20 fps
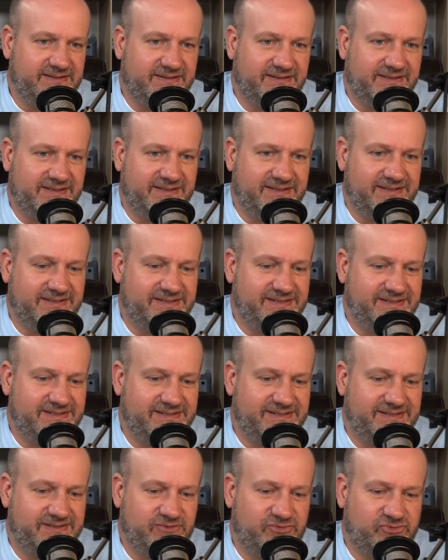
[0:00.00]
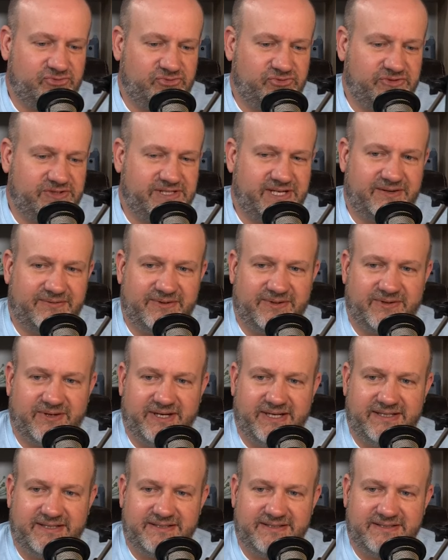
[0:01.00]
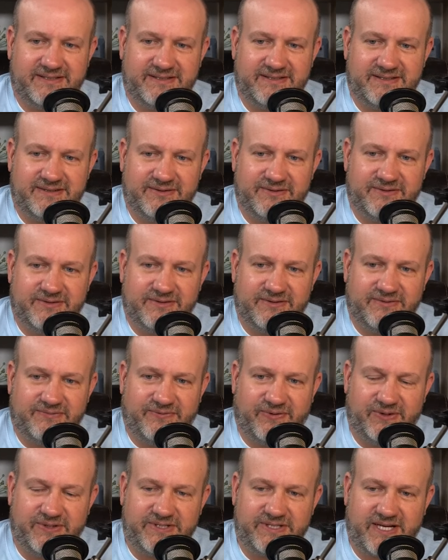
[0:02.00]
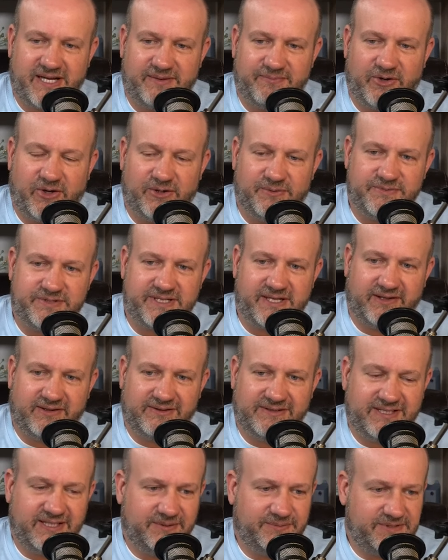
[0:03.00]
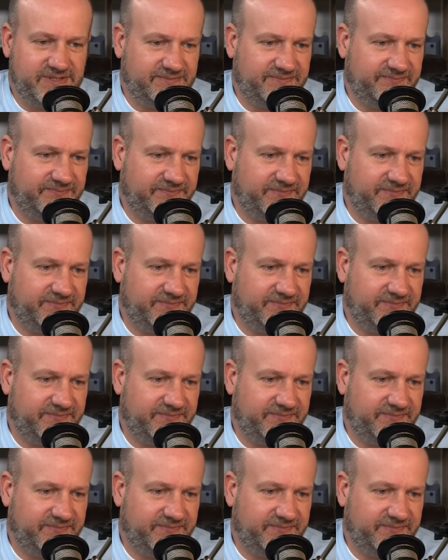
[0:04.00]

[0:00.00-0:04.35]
like 7 or 8 first-time home seller tips.